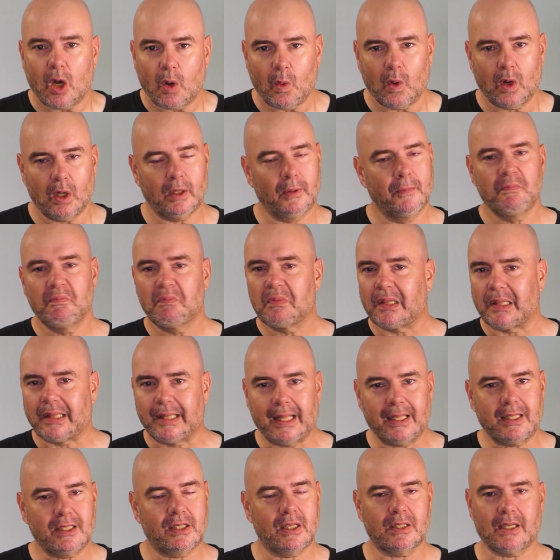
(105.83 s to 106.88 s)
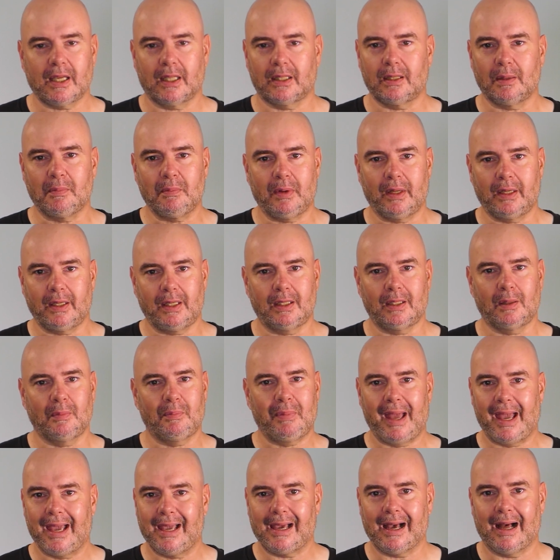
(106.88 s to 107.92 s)
know what? Let's just get the money in the
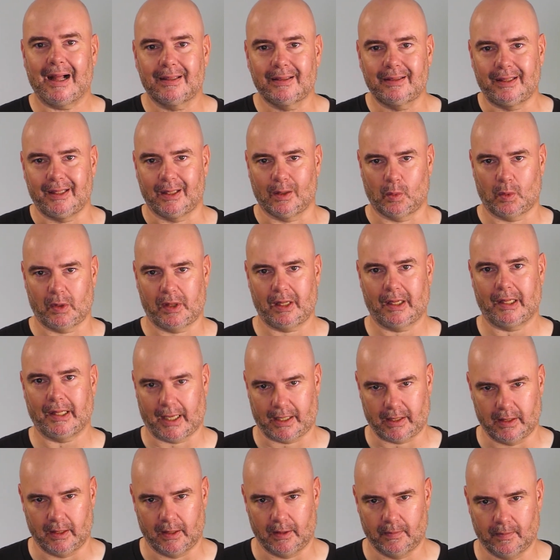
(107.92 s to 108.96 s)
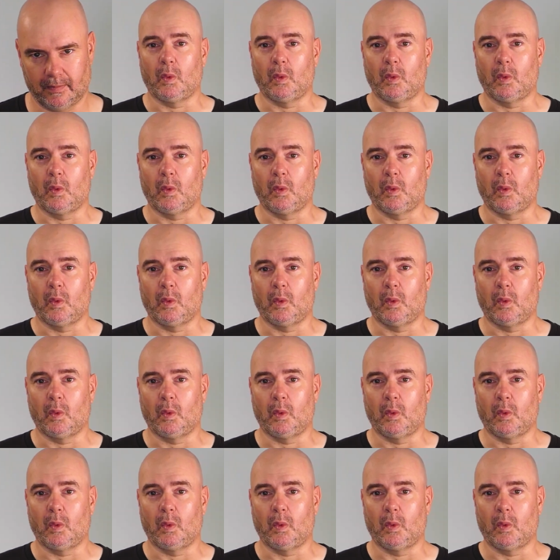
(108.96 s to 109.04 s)
bank. I'll deal with it later.